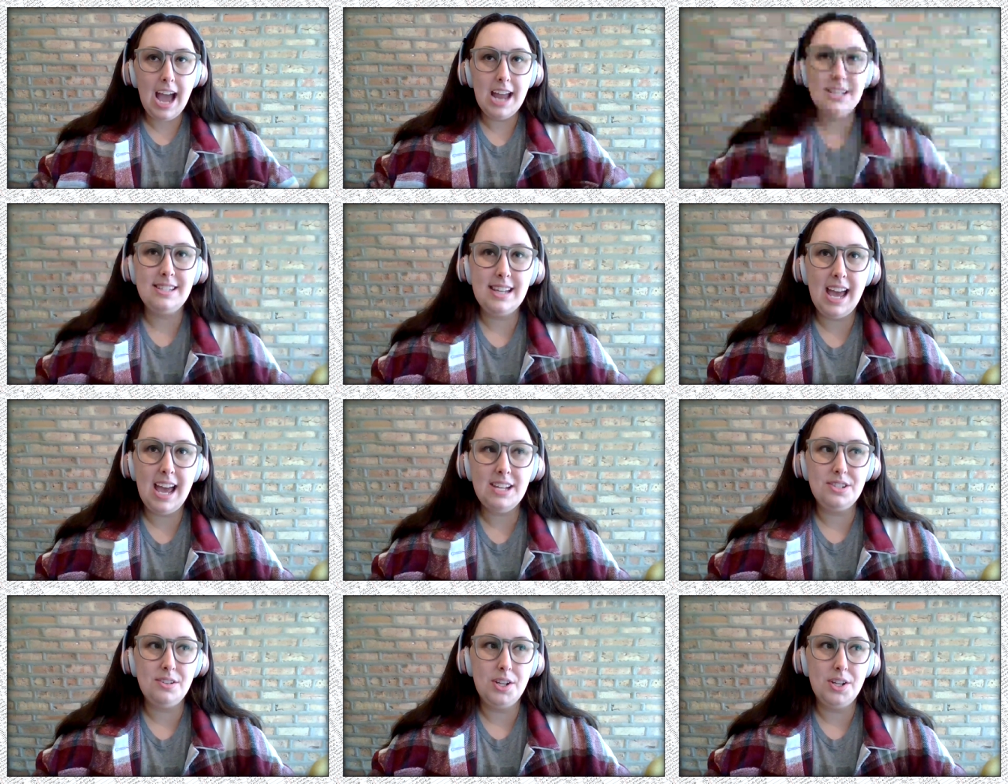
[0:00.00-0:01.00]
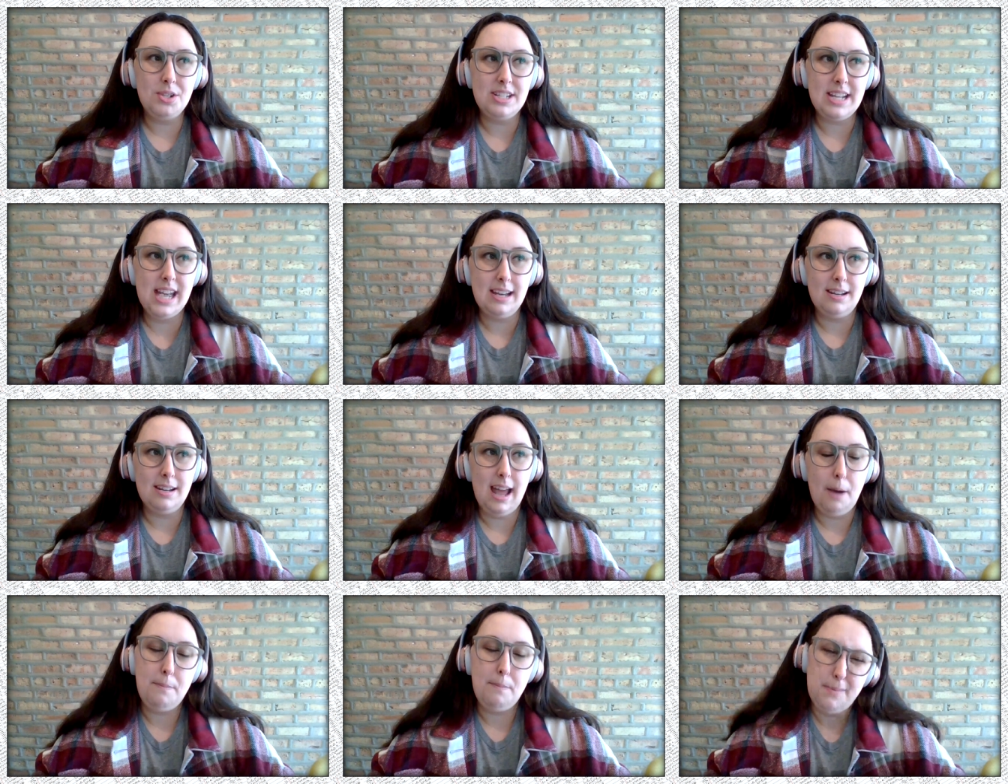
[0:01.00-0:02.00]
I just I just don't understand
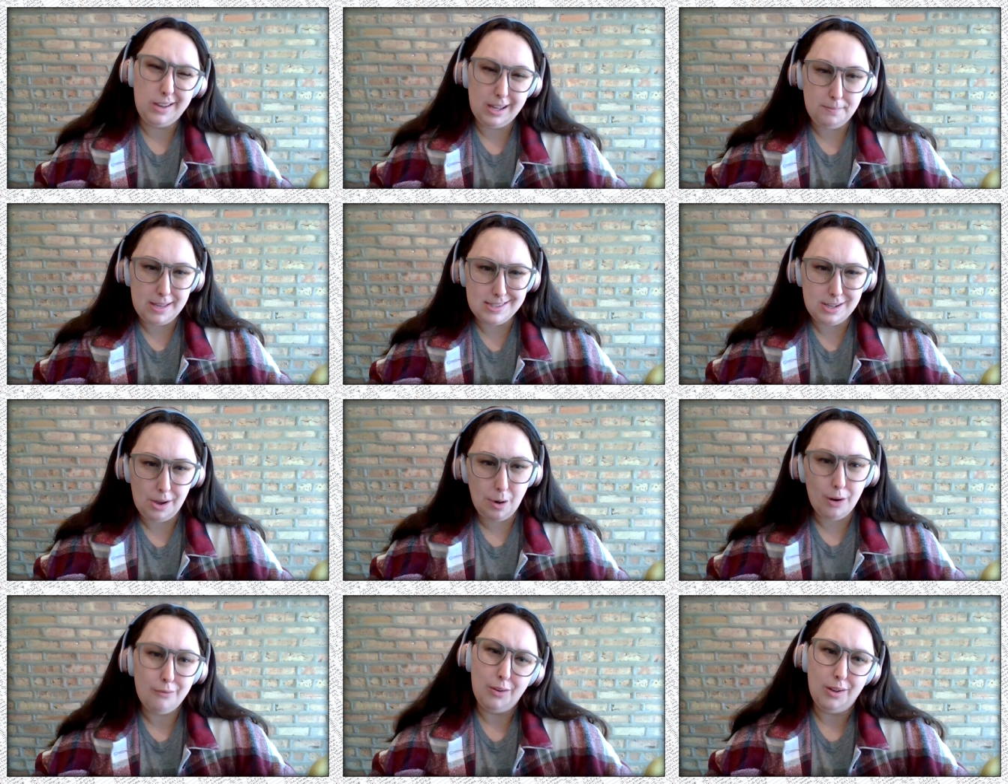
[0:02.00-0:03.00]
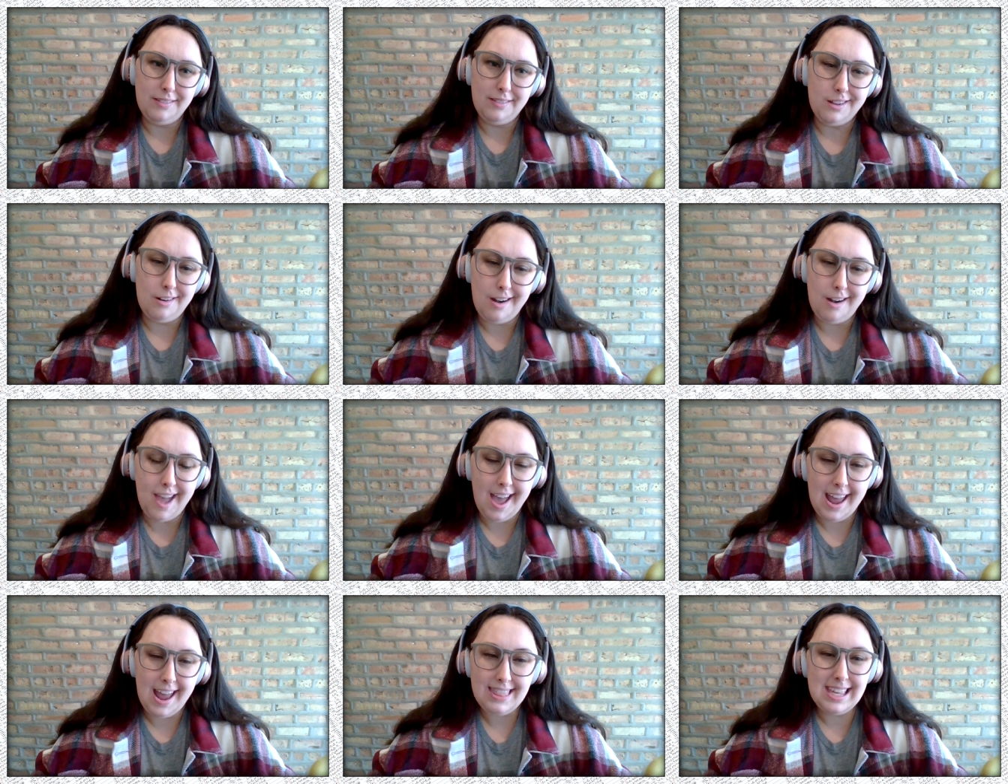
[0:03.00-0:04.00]
how people can be so hurtful on the internet,
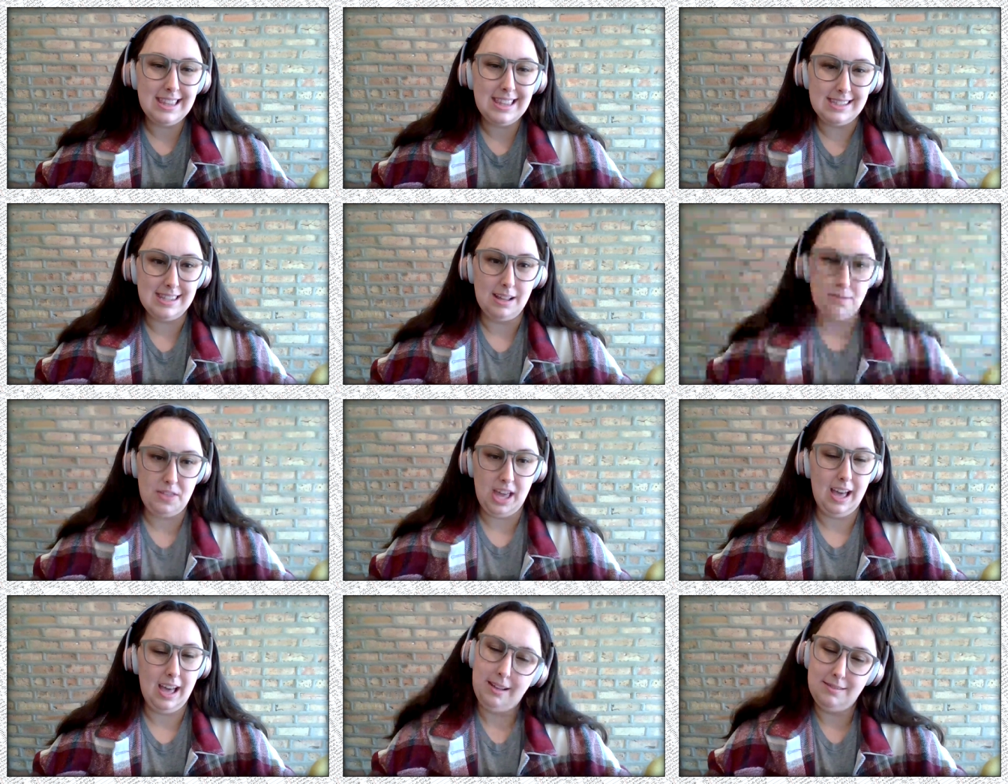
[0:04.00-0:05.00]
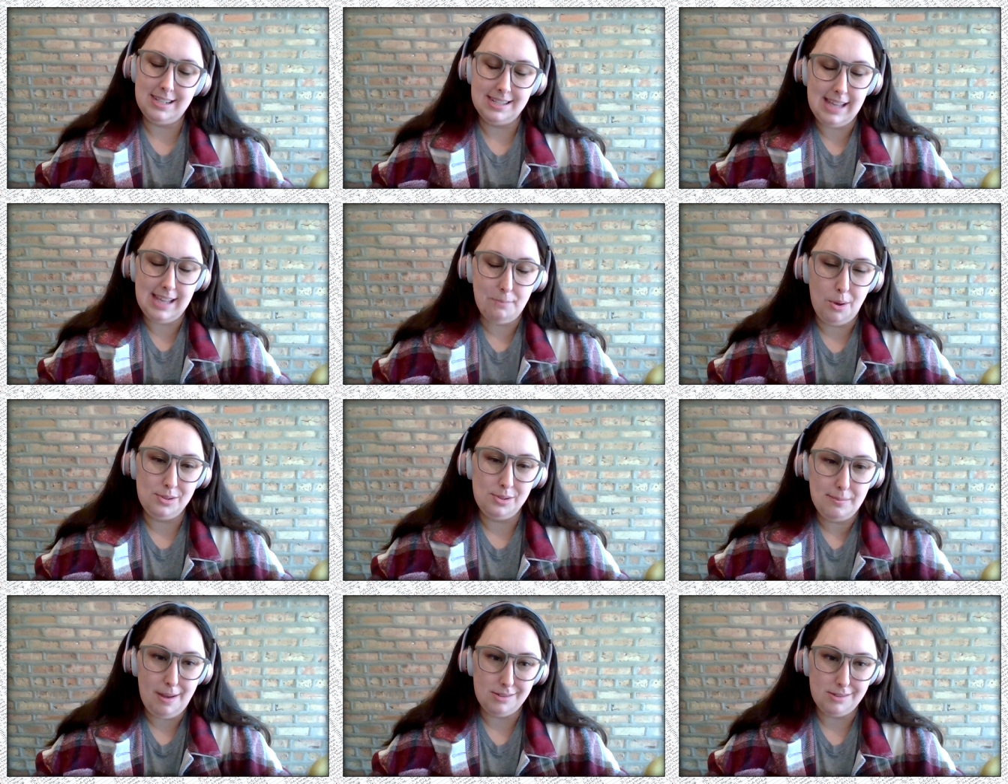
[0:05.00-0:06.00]
and I think that's the thing I dislike
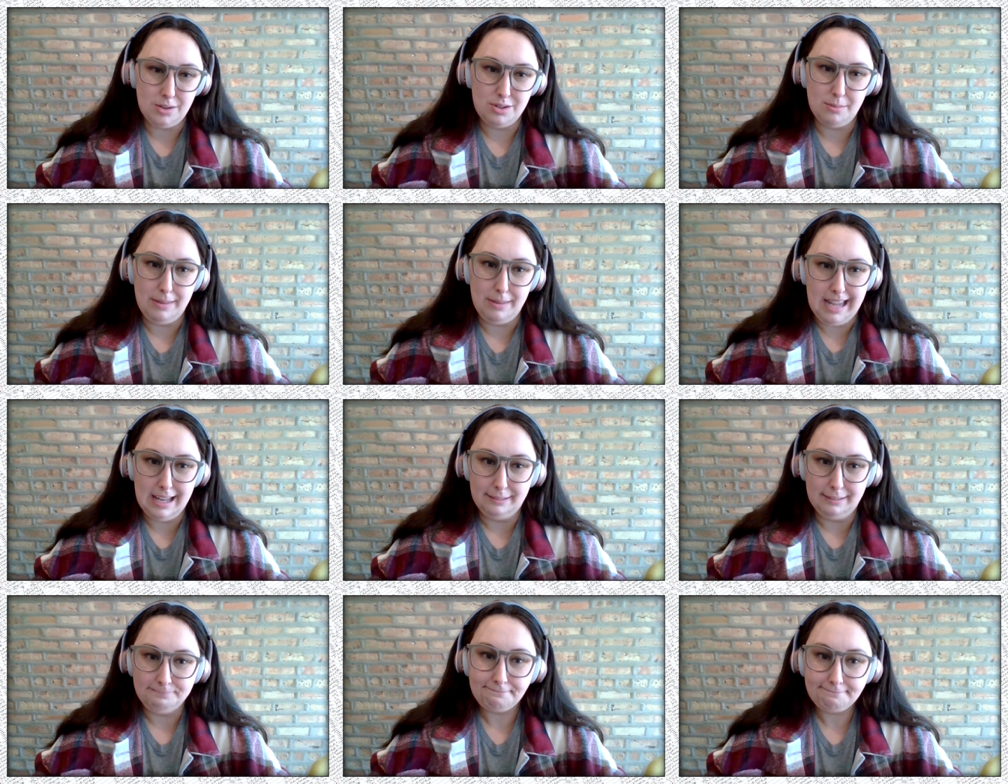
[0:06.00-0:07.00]
most about social media.